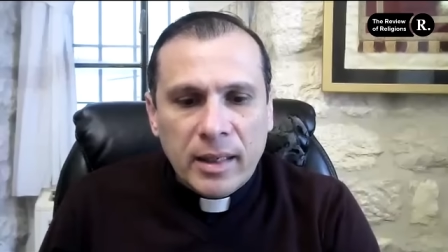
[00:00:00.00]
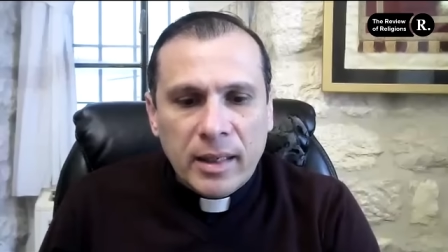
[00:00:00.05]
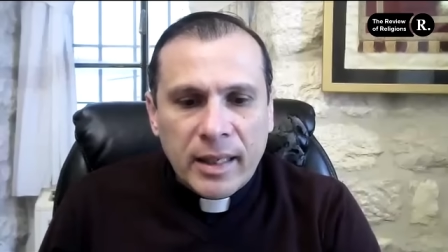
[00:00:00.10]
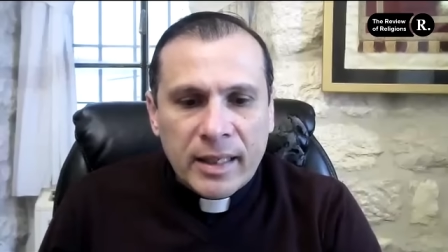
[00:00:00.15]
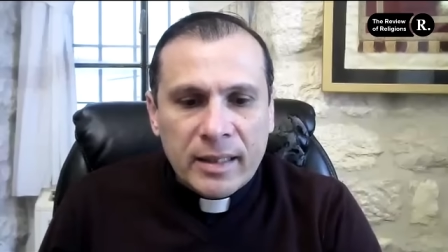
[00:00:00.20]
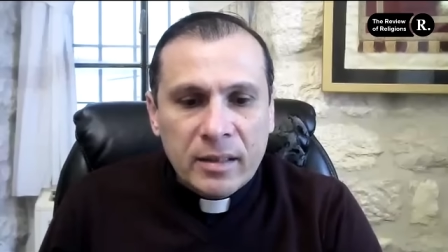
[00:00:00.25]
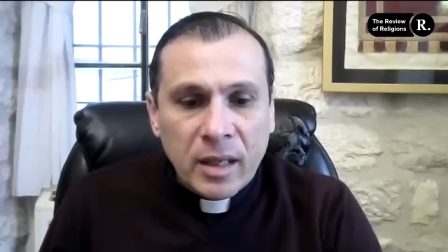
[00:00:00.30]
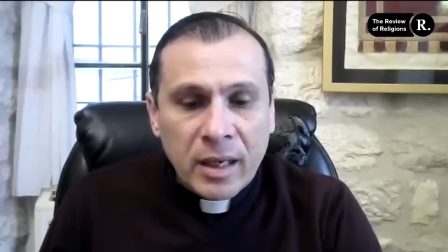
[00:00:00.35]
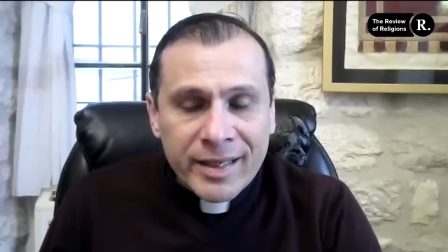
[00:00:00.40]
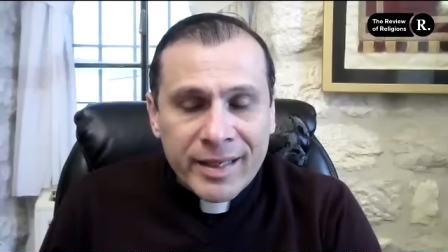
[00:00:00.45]

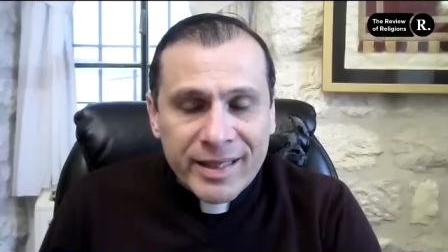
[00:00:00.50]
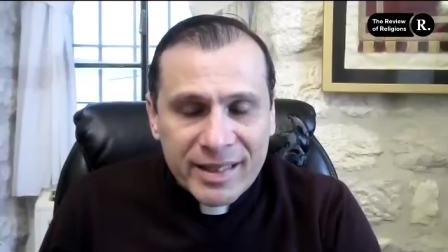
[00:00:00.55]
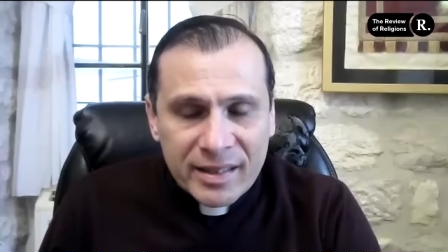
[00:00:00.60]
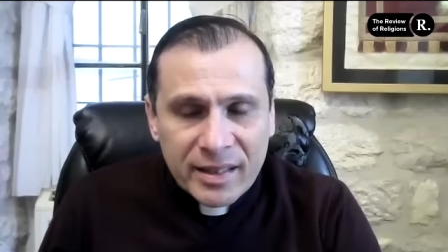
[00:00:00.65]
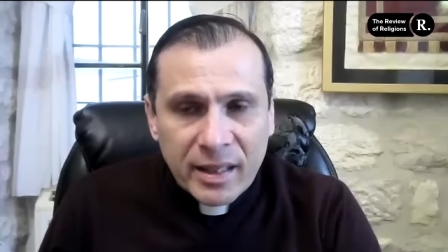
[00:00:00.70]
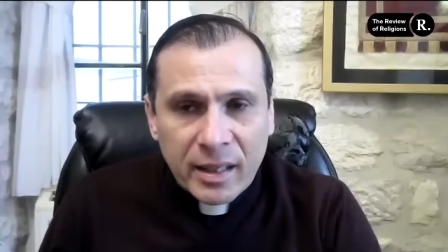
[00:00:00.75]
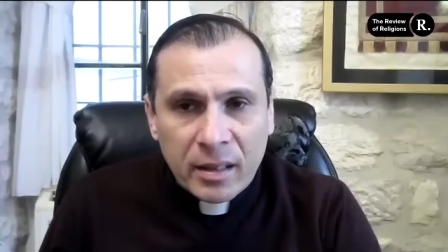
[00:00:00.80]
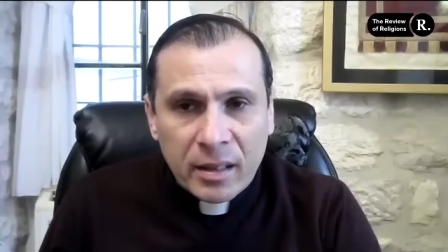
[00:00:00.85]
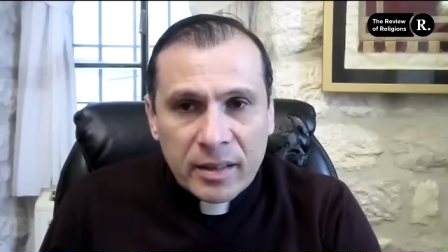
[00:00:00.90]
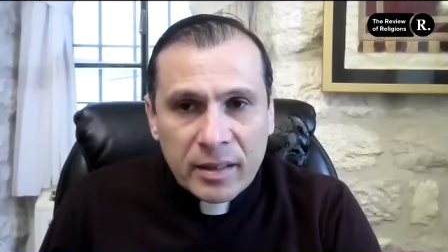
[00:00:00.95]
and are
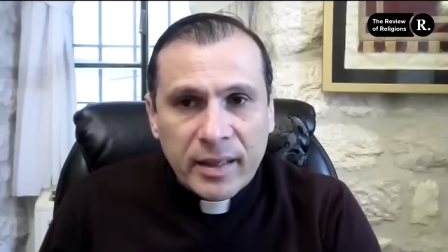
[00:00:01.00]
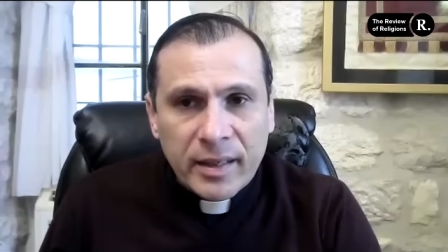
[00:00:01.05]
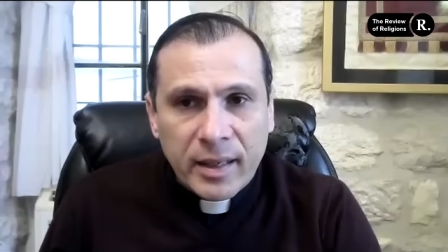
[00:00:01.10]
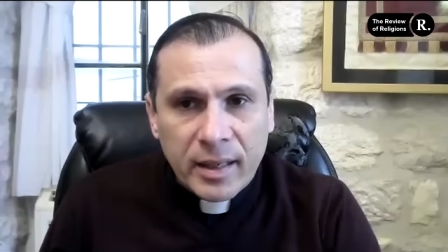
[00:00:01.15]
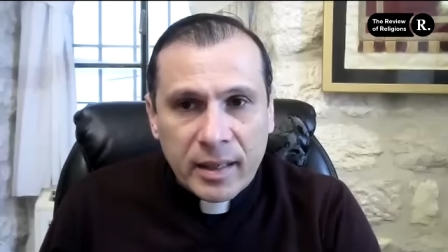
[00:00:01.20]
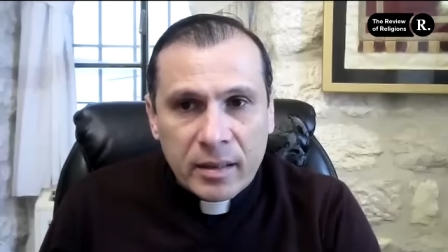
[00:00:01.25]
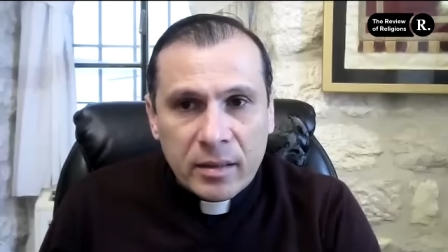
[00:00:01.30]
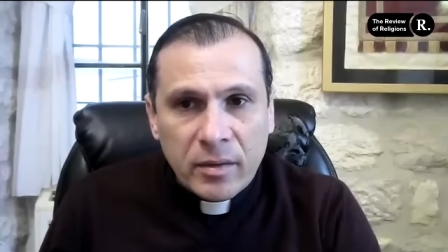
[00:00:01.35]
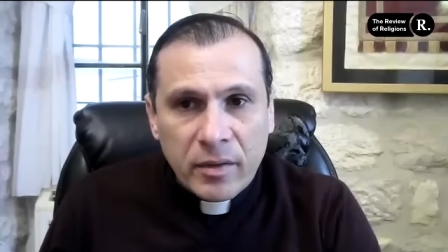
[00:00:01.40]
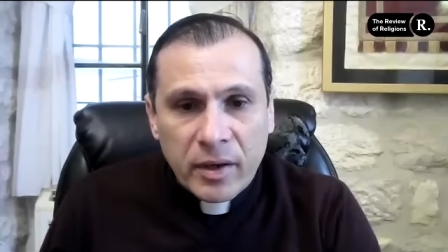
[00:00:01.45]
still
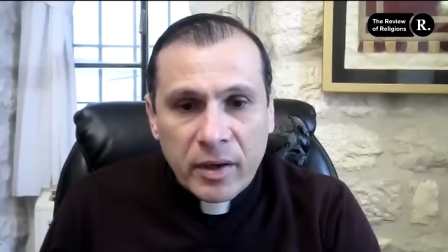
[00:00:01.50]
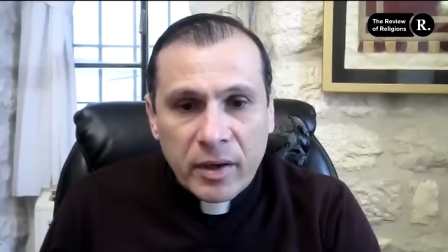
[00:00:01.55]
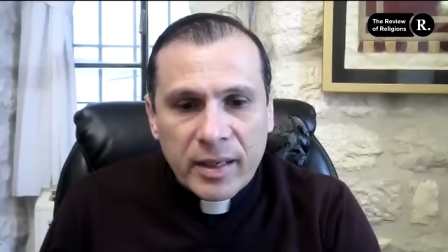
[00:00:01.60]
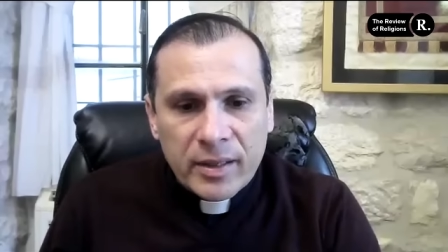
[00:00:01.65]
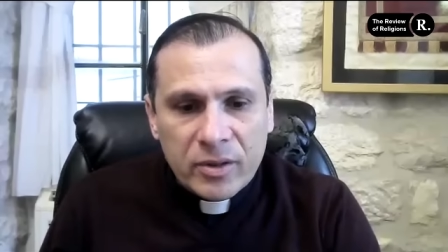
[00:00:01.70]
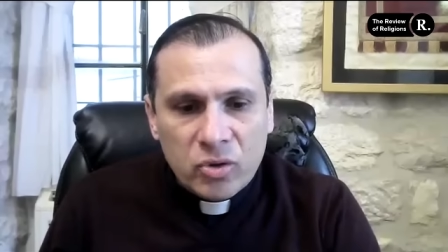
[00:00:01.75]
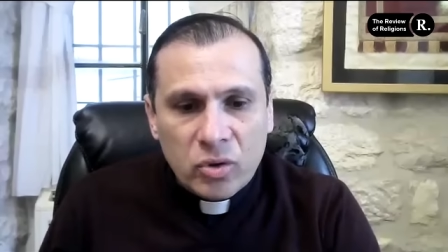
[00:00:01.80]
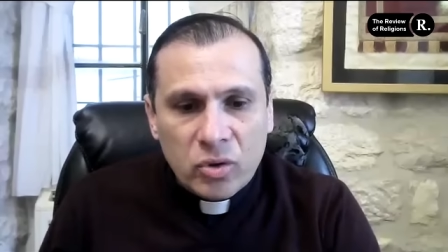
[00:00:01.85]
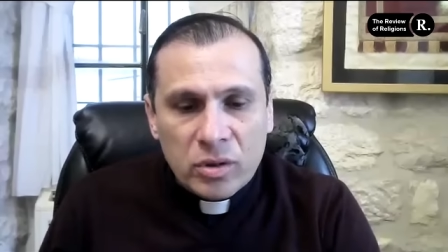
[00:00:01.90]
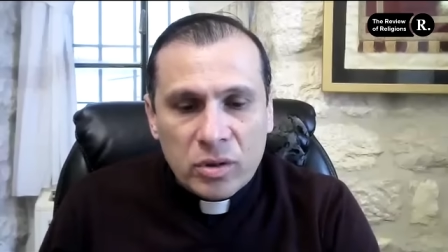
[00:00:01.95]
denied the
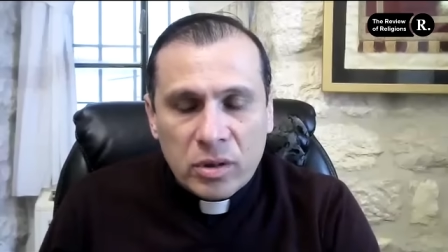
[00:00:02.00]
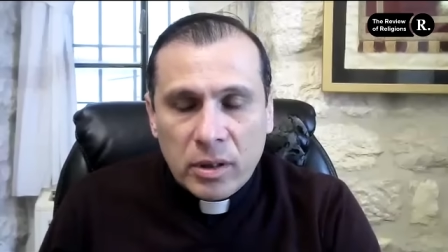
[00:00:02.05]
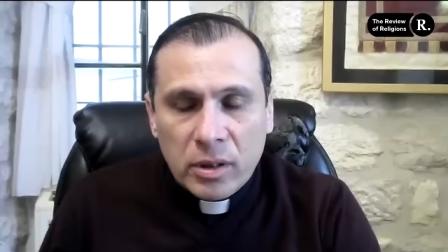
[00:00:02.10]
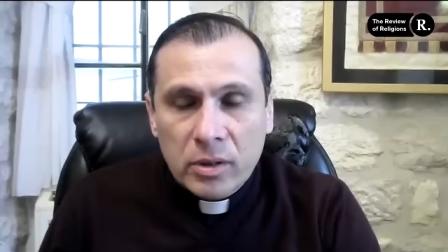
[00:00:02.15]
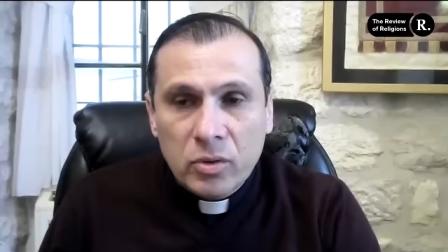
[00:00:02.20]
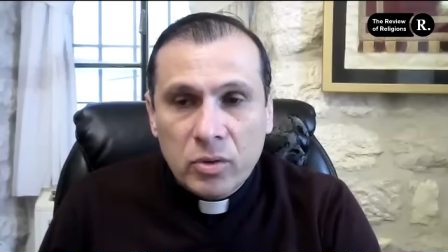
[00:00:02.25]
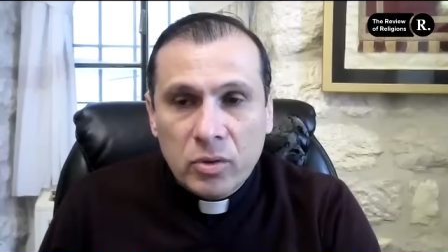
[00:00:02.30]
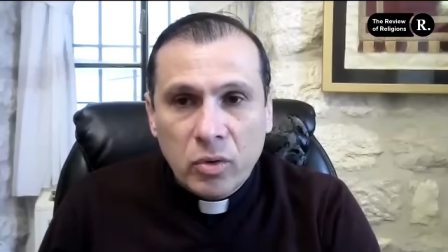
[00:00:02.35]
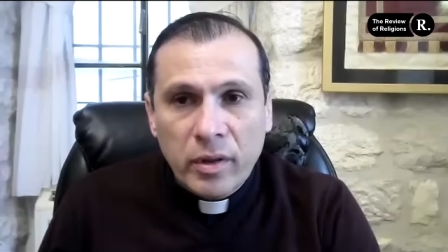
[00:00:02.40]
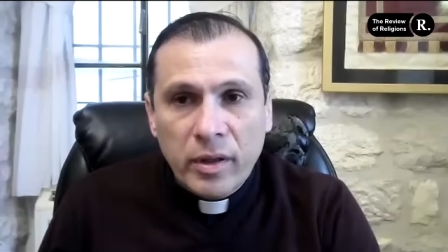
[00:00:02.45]
right to
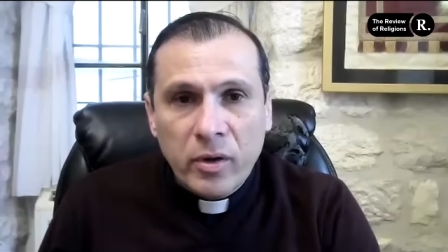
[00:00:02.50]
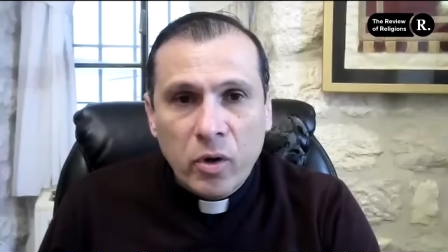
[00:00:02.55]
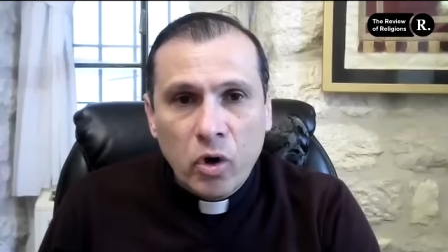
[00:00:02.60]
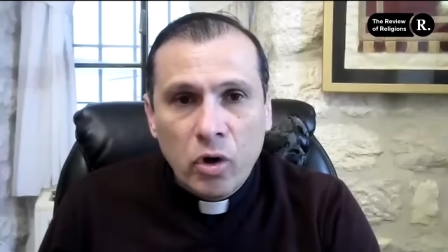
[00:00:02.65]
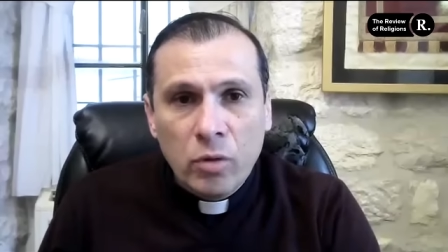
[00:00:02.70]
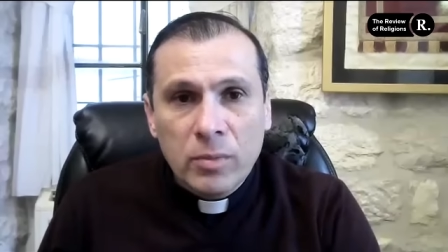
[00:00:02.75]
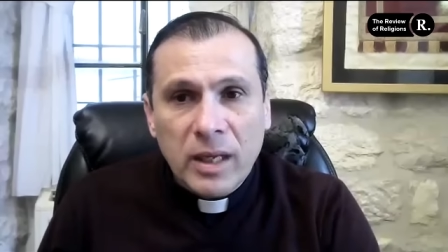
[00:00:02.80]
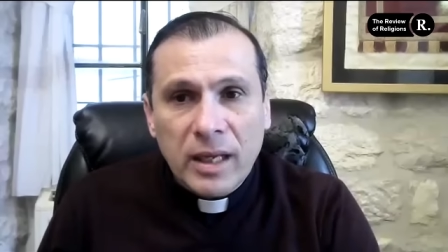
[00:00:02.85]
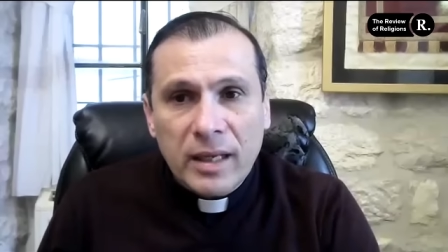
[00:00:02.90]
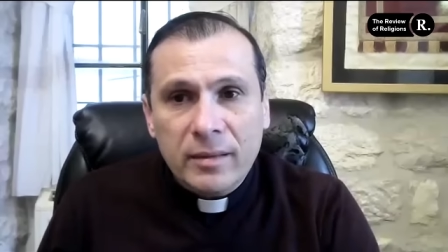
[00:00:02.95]
return to their
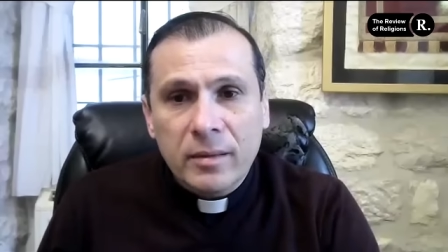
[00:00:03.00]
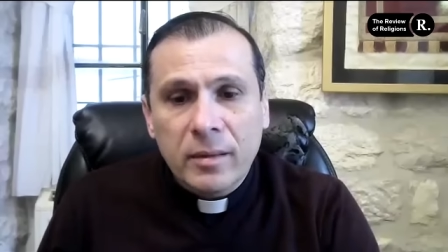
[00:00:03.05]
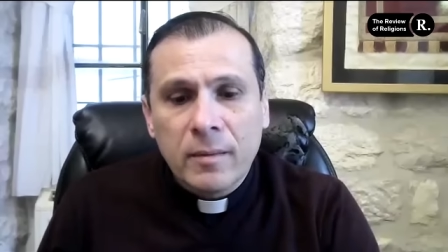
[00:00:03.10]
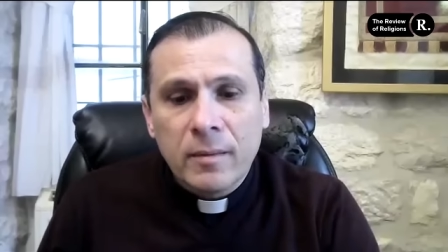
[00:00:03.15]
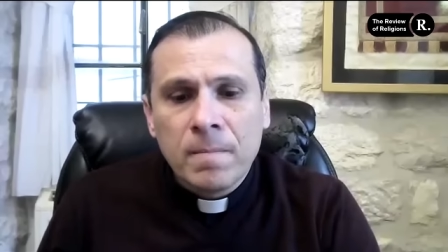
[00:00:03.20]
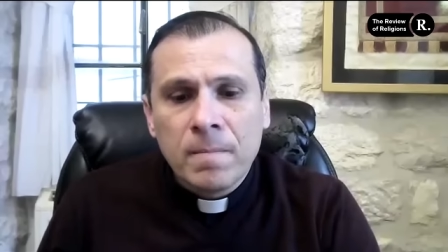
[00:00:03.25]
homeland